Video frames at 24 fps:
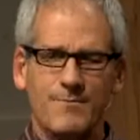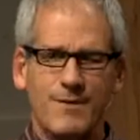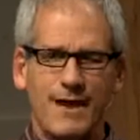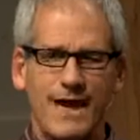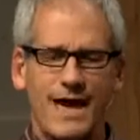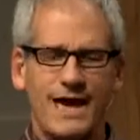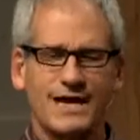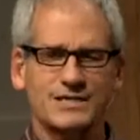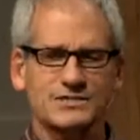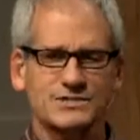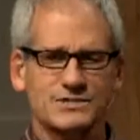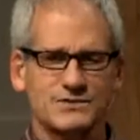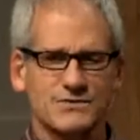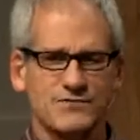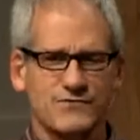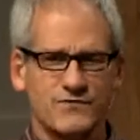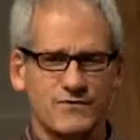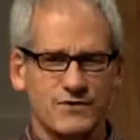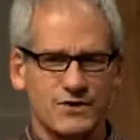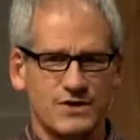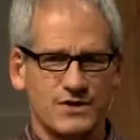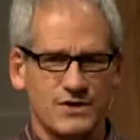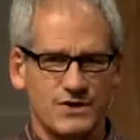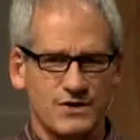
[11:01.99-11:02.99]
passion
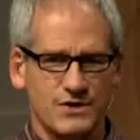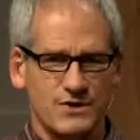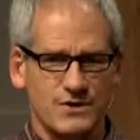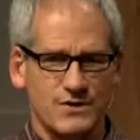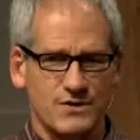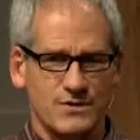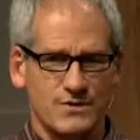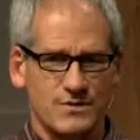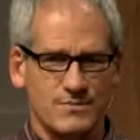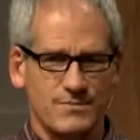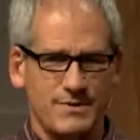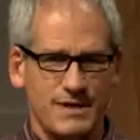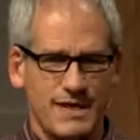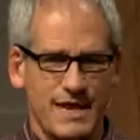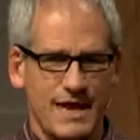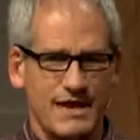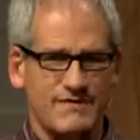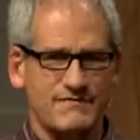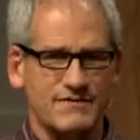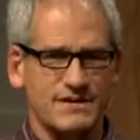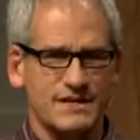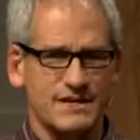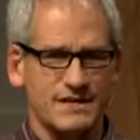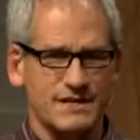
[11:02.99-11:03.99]
for you be
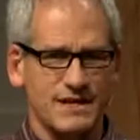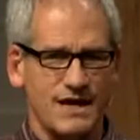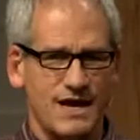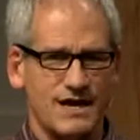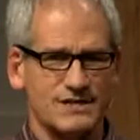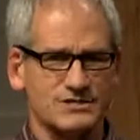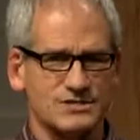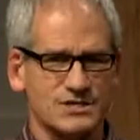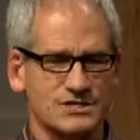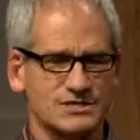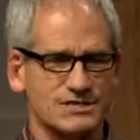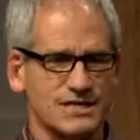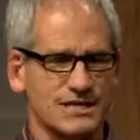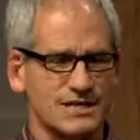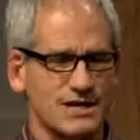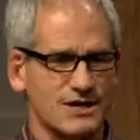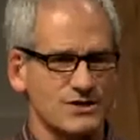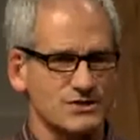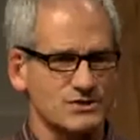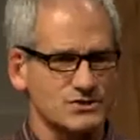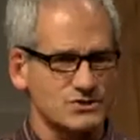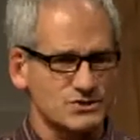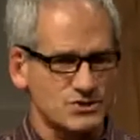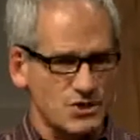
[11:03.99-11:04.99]
evident not just in
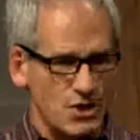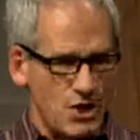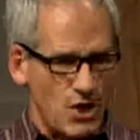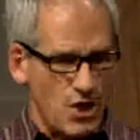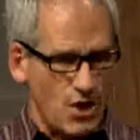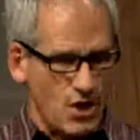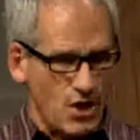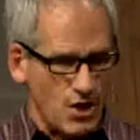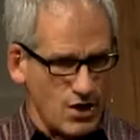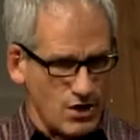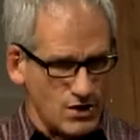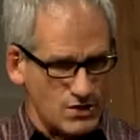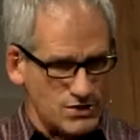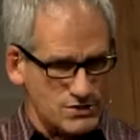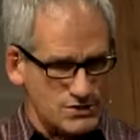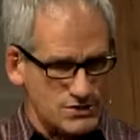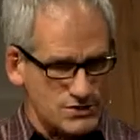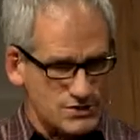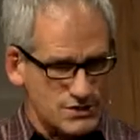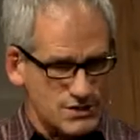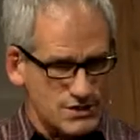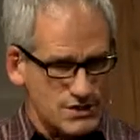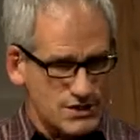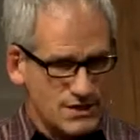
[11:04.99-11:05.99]
our
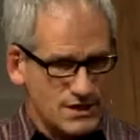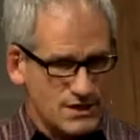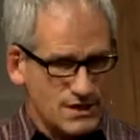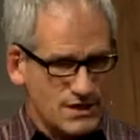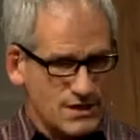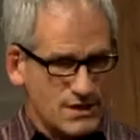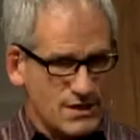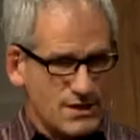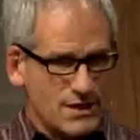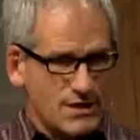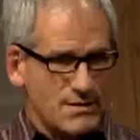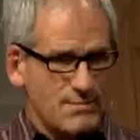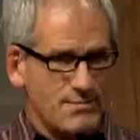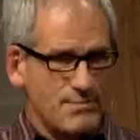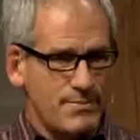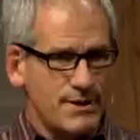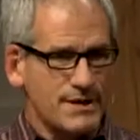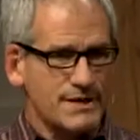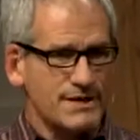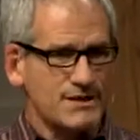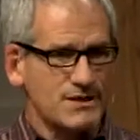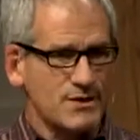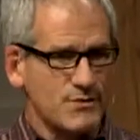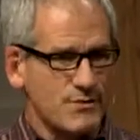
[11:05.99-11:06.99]
songs,
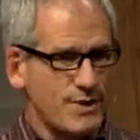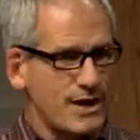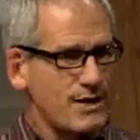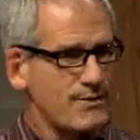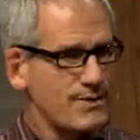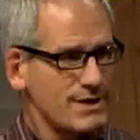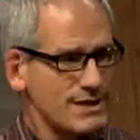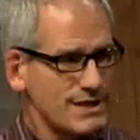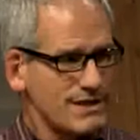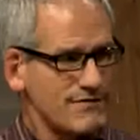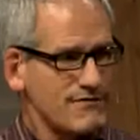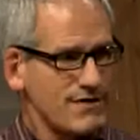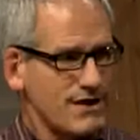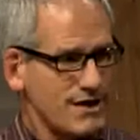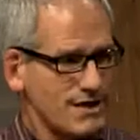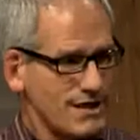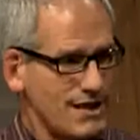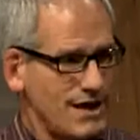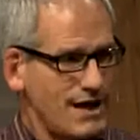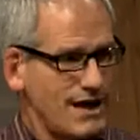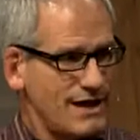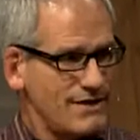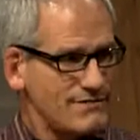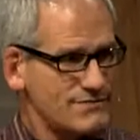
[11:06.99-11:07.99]
but in the way we live our
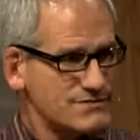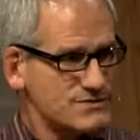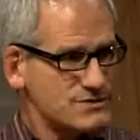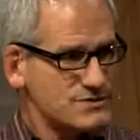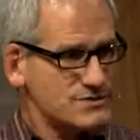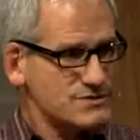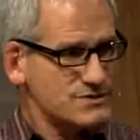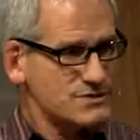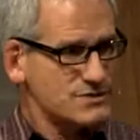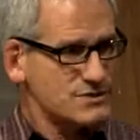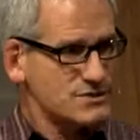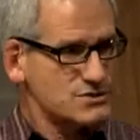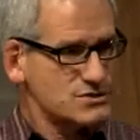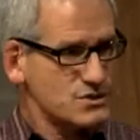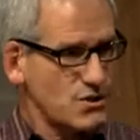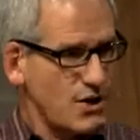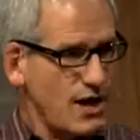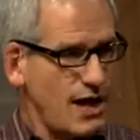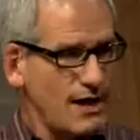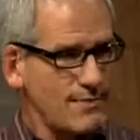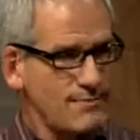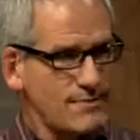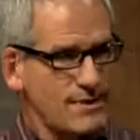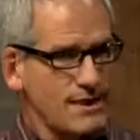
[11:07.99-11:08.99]
lives. So
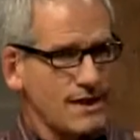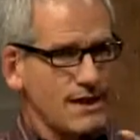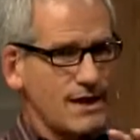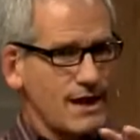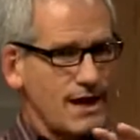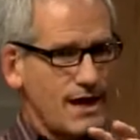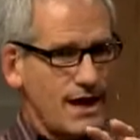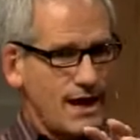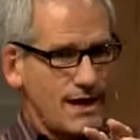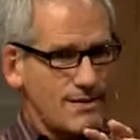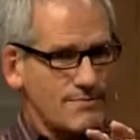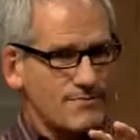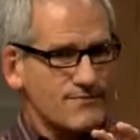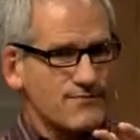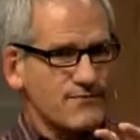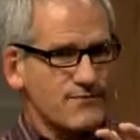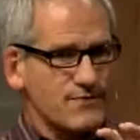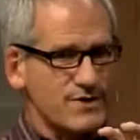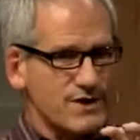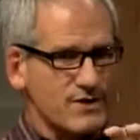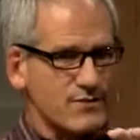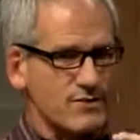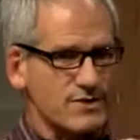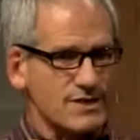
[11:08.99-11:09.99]
I'm, I'm
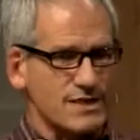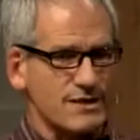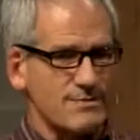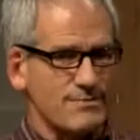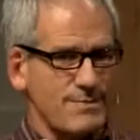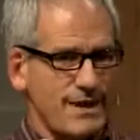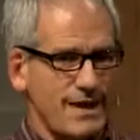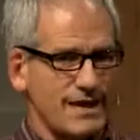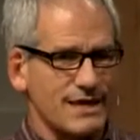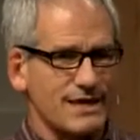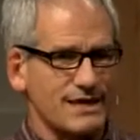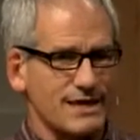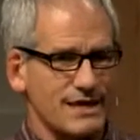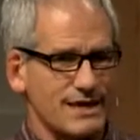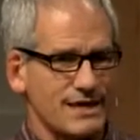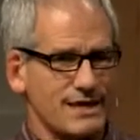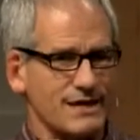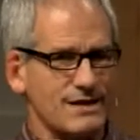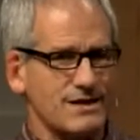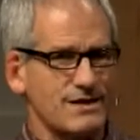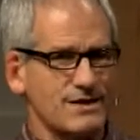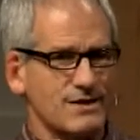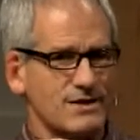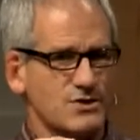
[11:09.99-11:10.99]
frequently
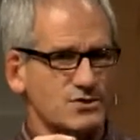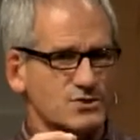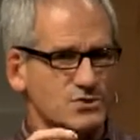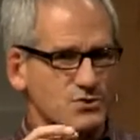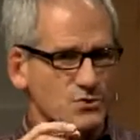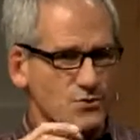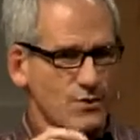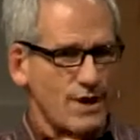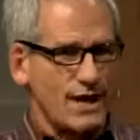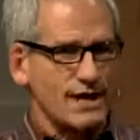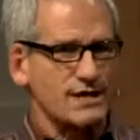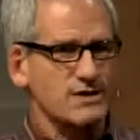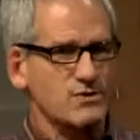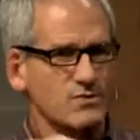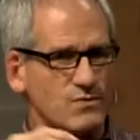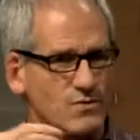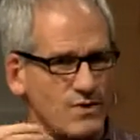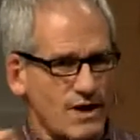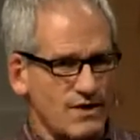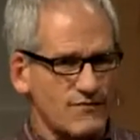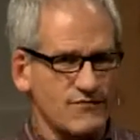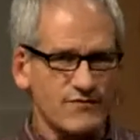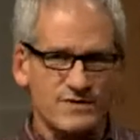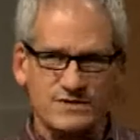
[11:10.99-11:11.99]
making direct
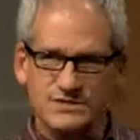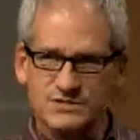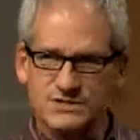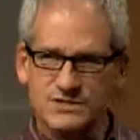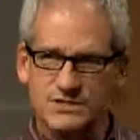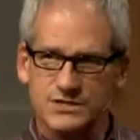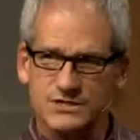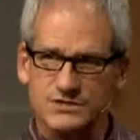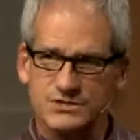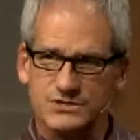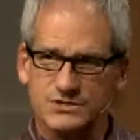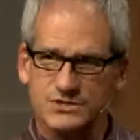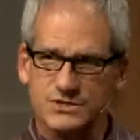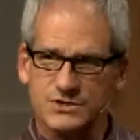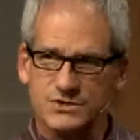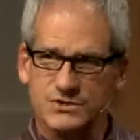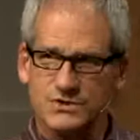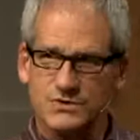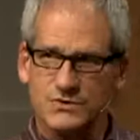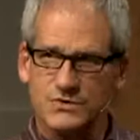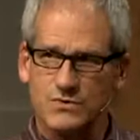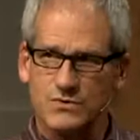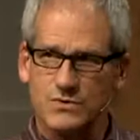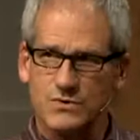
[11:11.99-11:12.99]
references
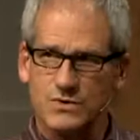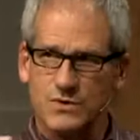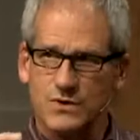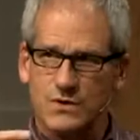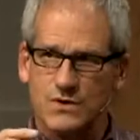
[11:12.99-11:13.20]
to